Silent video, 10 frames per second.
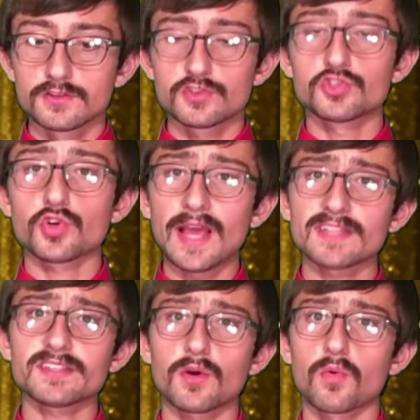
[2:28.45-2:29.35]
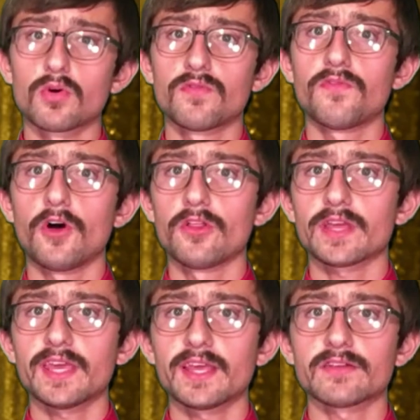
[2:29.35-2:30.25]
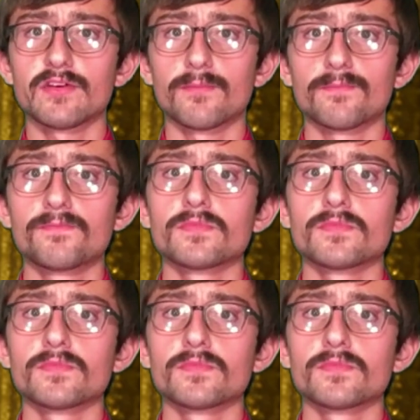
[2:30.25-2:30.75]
So Jurassic World Fallen Kingdom.